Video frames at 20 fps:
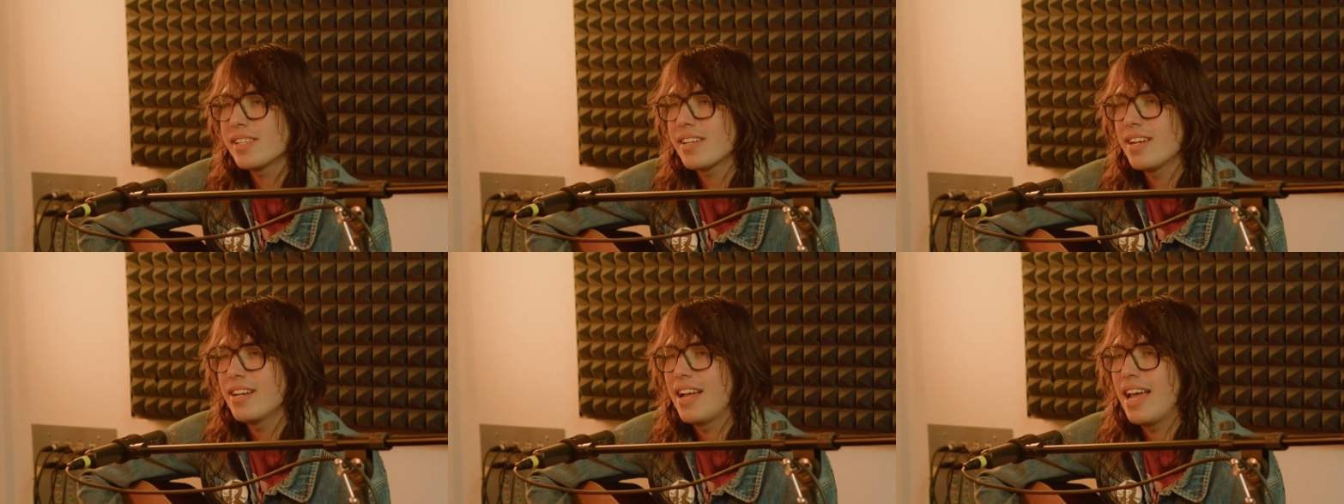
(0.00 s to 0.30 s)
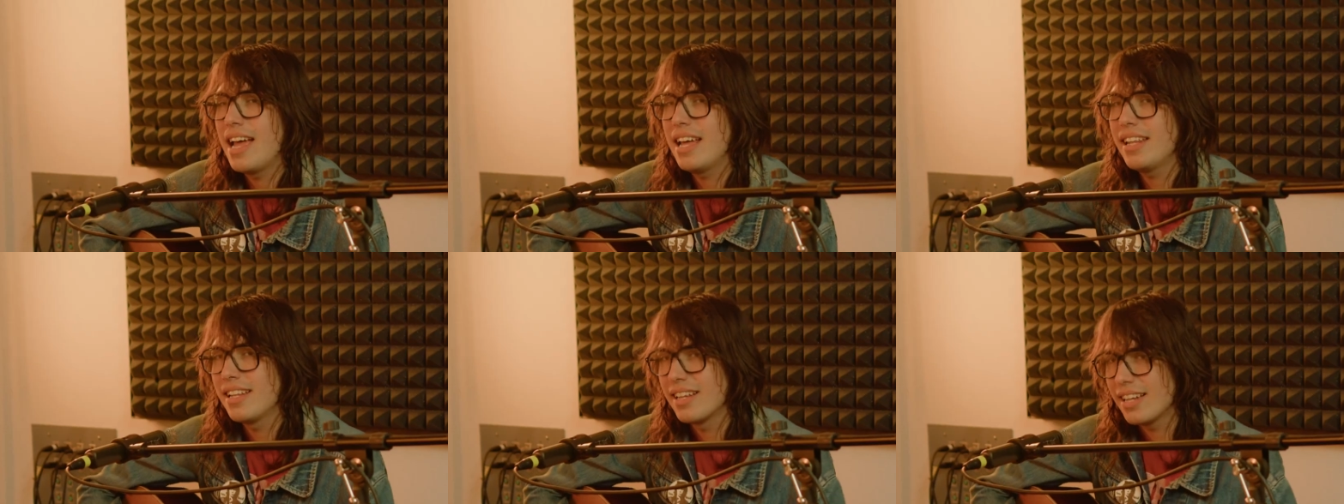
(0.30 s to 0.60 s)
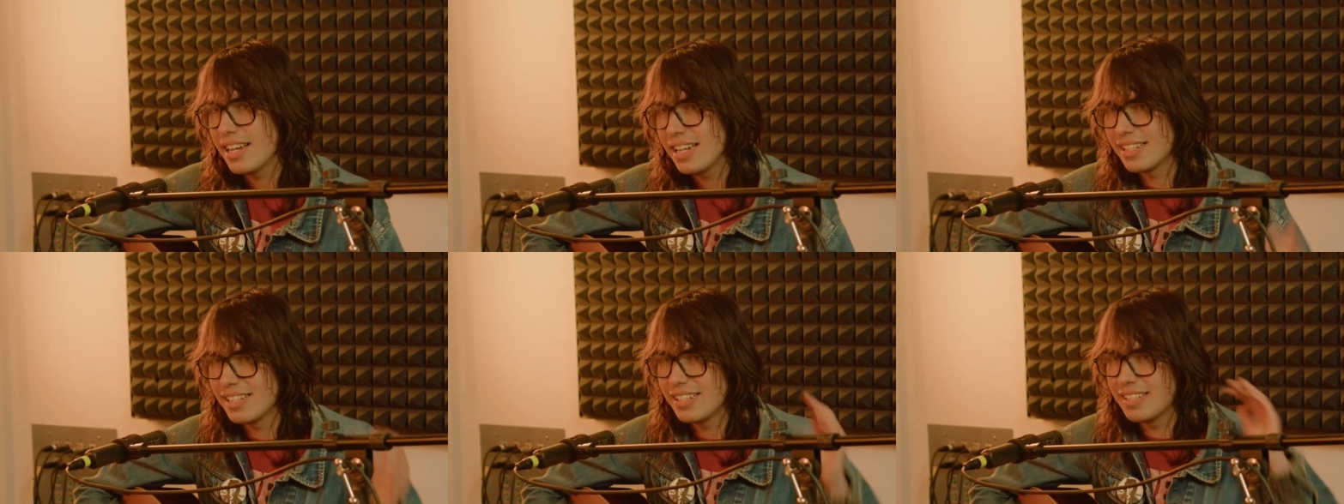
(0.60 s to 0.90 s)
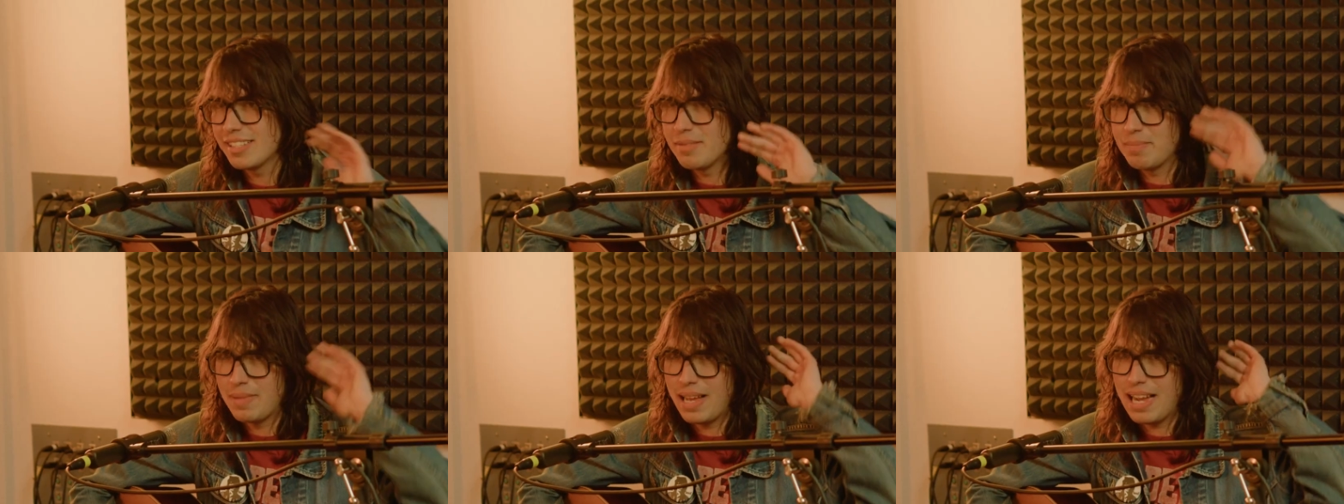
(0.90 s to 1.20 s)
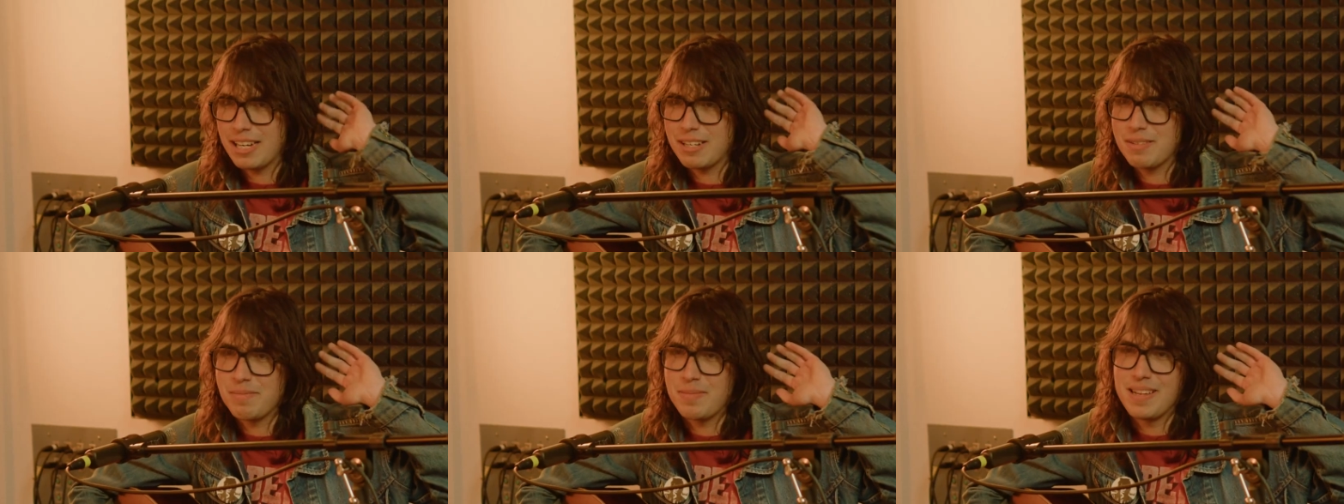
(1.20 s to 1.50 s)
kind of had that idea in the
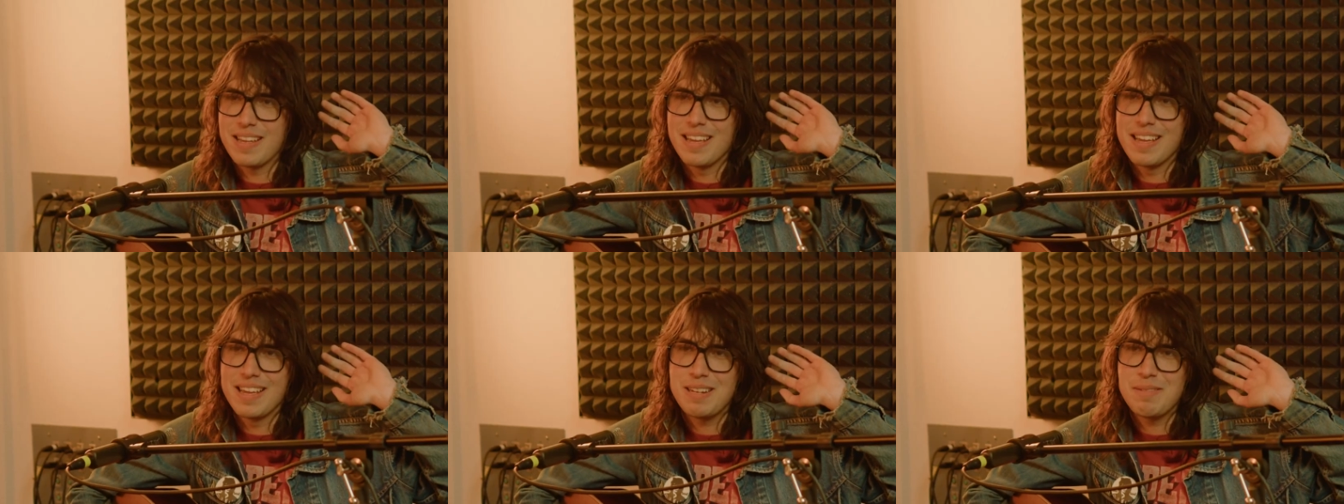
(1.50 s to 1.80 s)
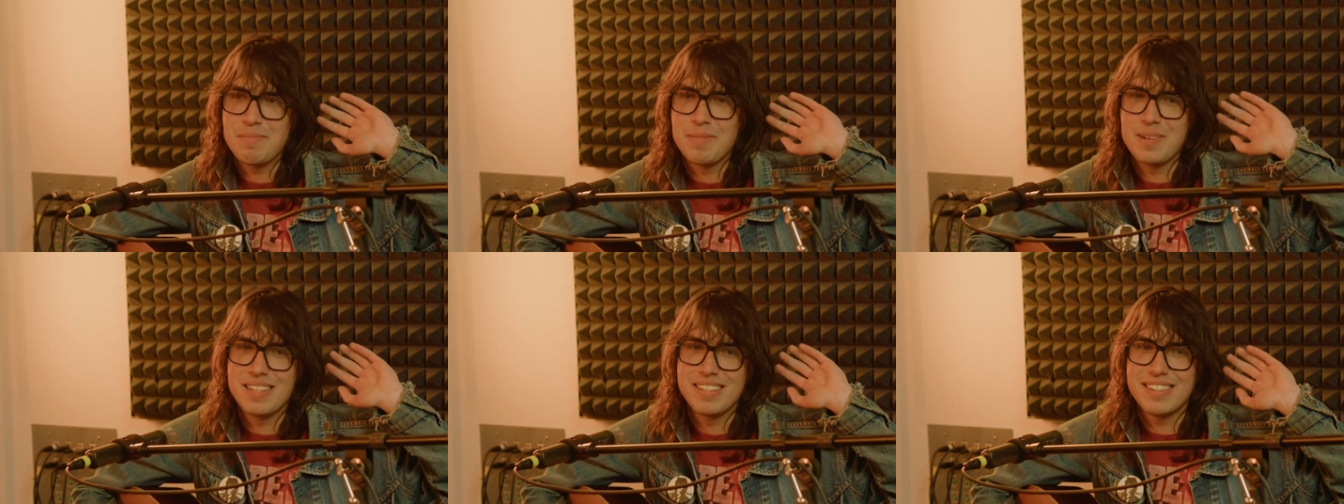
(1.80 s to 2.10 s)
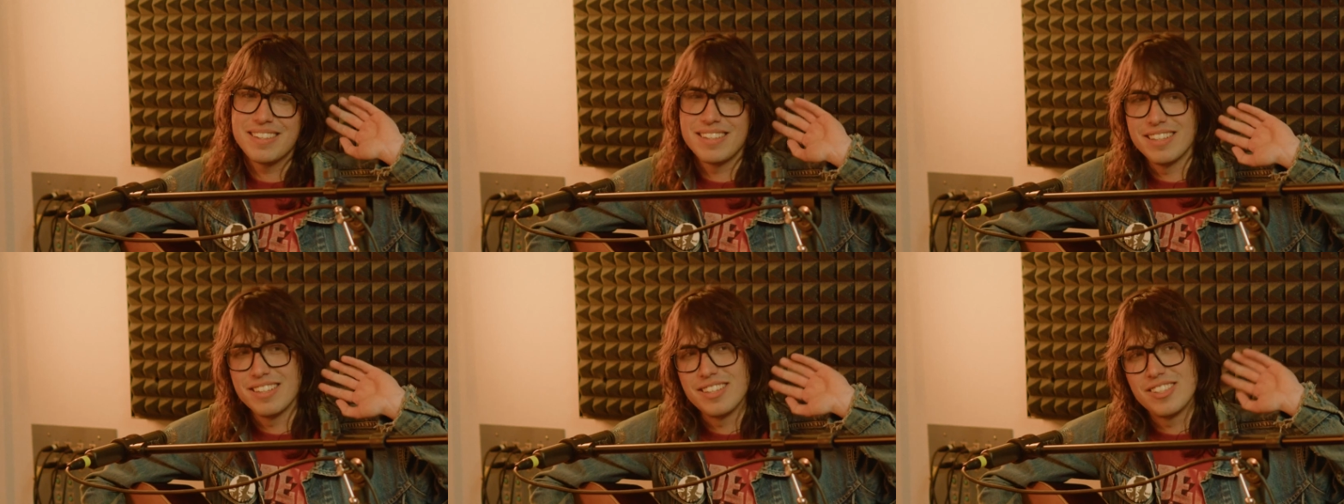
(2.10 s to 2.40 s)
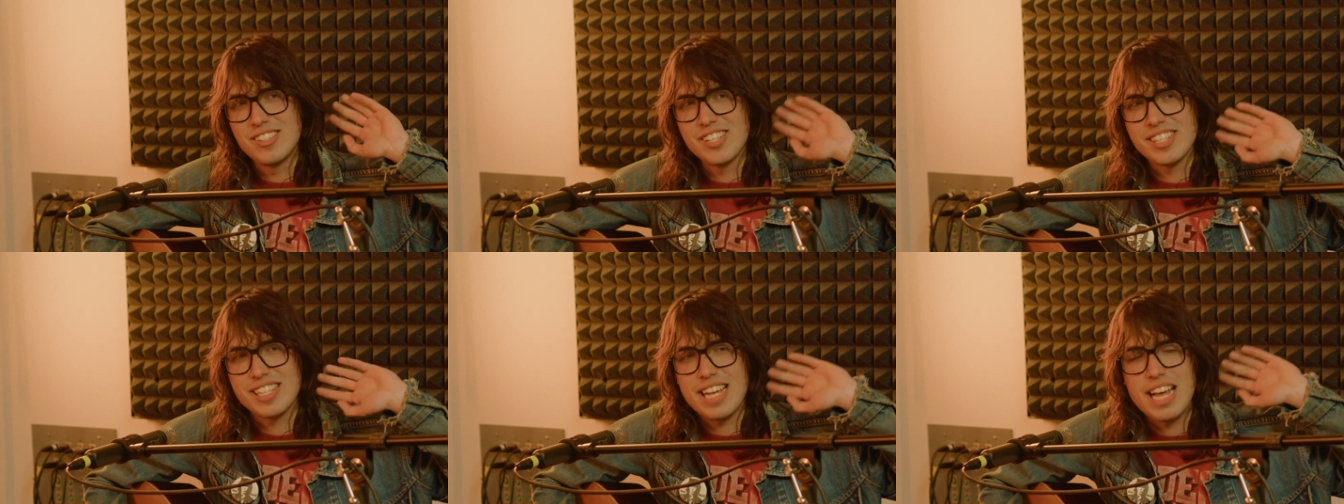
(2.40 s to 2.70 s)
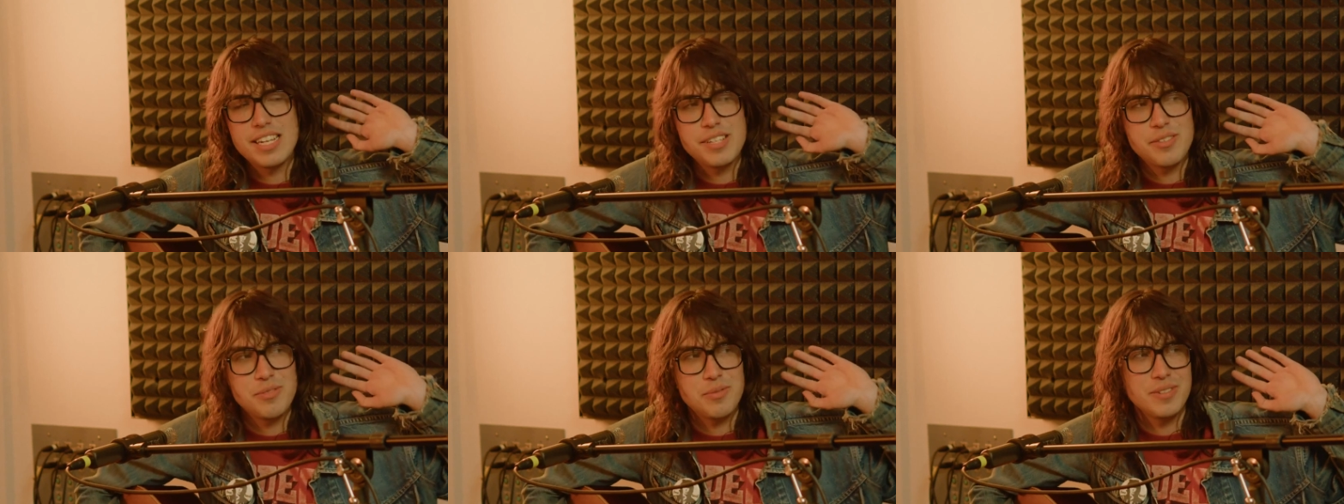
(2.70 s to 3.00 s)
back of my head, but it just
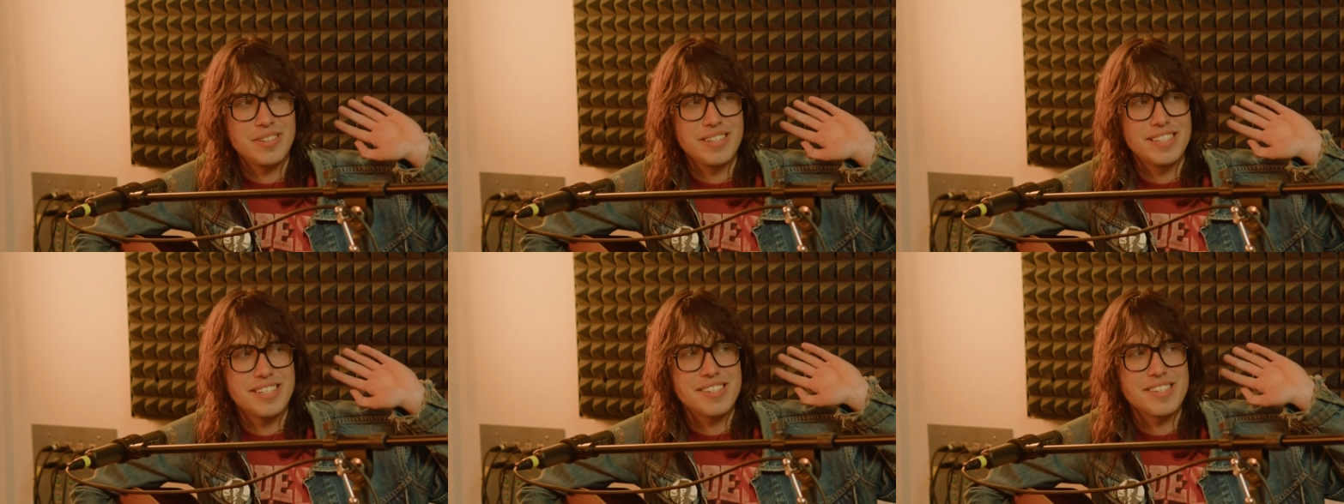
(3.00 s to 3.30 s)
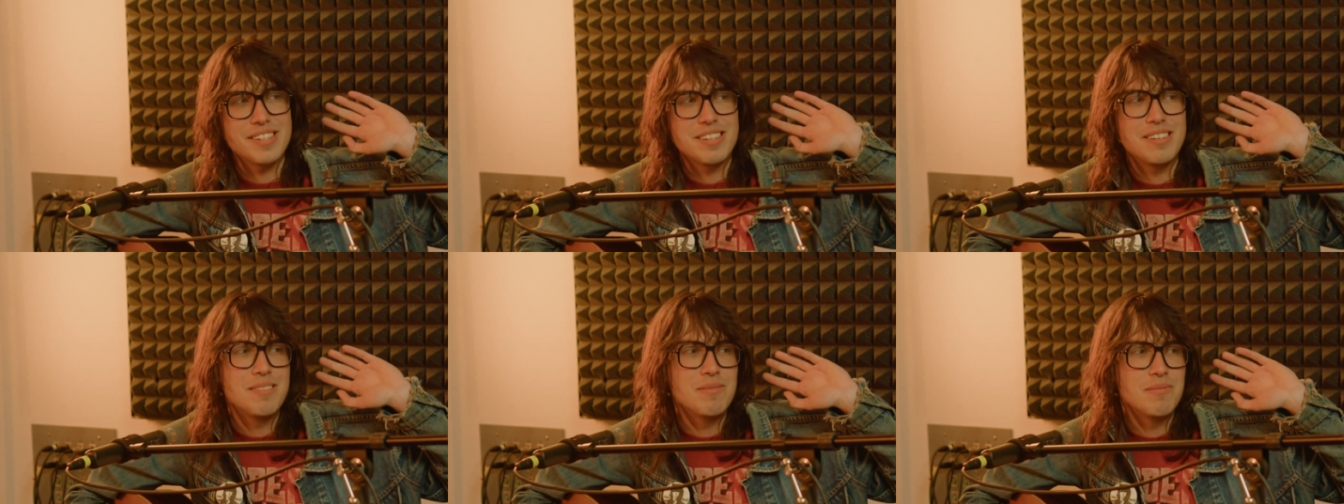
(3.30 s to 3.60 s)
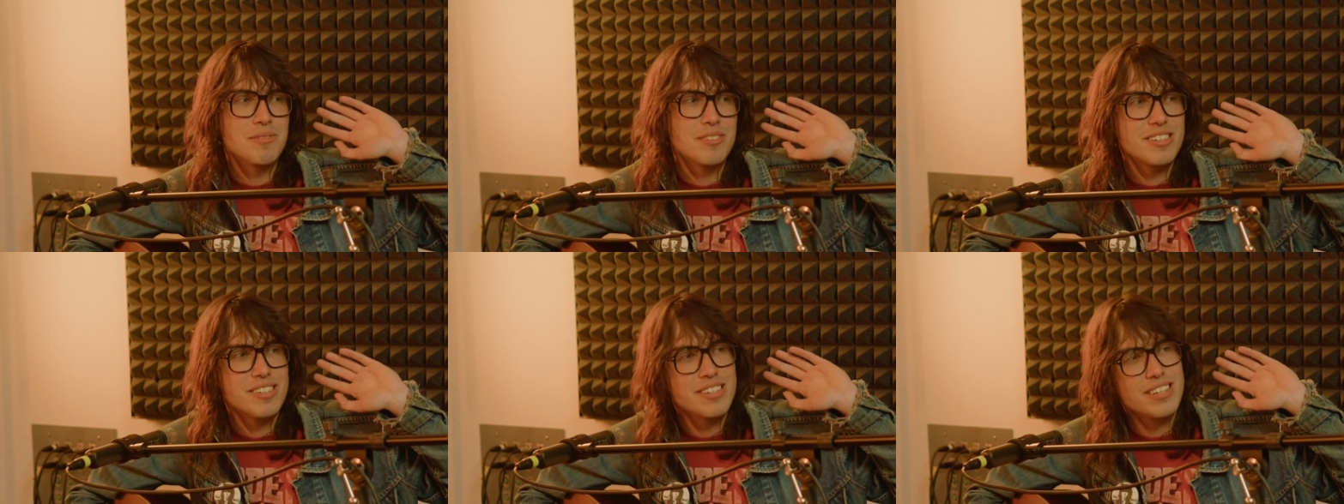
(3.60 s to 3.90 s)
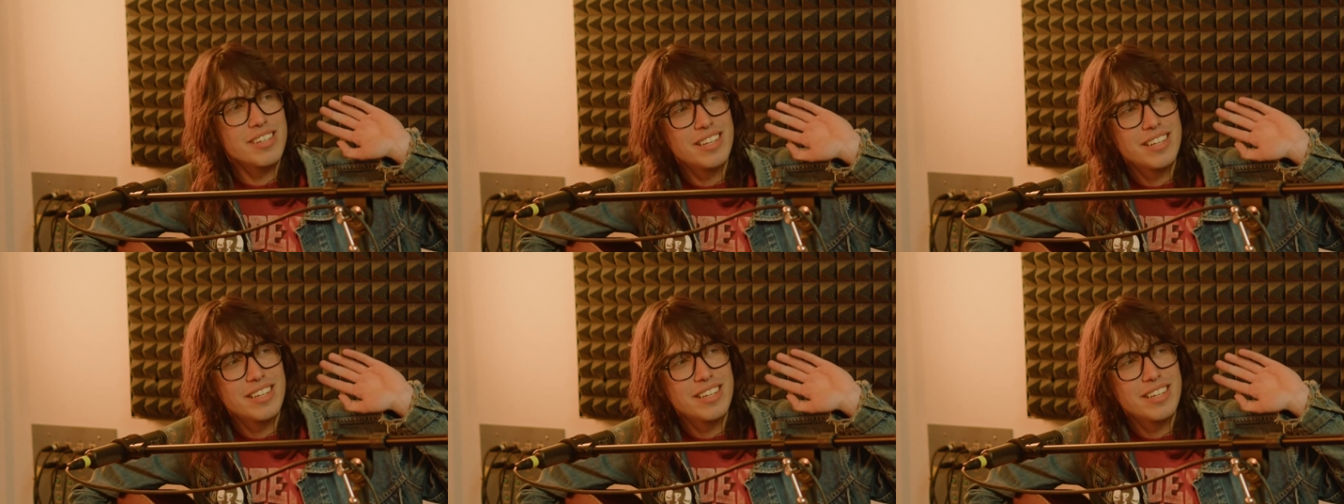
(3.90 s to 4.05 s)
hasn't really seemed